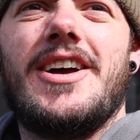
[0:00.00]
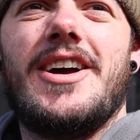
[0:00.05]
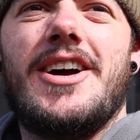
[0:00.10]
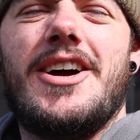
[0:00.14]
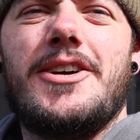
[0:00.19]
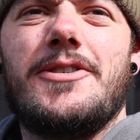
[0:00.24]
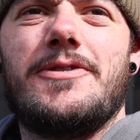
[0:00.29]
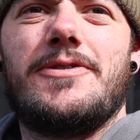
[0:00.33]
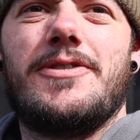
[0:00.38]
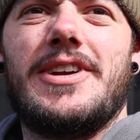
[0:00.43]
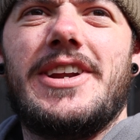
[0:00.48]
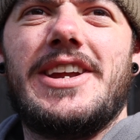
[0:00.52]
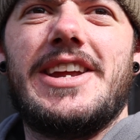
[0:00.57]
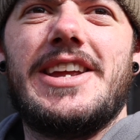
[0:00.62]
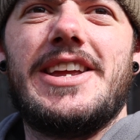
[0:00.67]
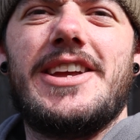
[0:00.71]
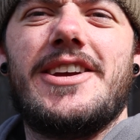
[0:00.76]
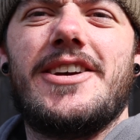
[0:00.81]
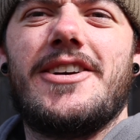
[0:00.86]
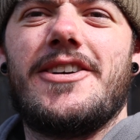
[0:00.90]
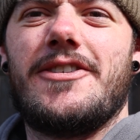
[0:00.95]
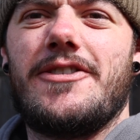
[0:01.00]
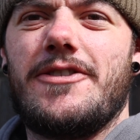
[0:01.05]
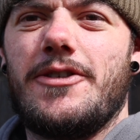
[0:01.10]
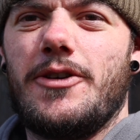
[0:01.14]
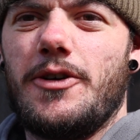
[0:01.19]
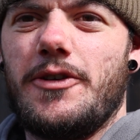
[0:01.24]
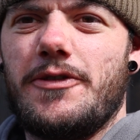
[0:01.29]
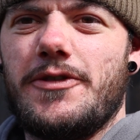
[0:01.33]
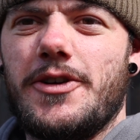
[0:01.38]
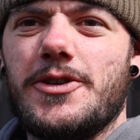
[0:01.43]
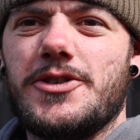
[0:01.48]
hopefully
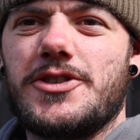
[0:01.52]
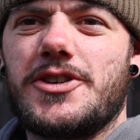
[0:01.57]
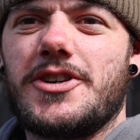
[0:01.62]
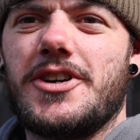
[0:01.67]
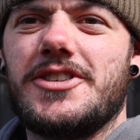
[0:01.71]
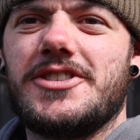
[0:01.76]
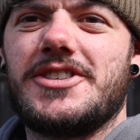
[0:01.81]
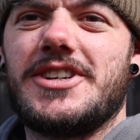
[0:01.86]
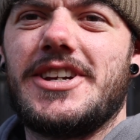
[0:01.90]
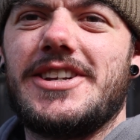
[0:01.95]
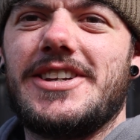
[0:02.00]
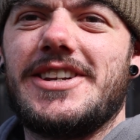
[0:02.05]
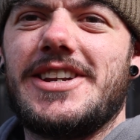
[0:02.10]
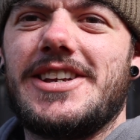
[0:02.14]
for future content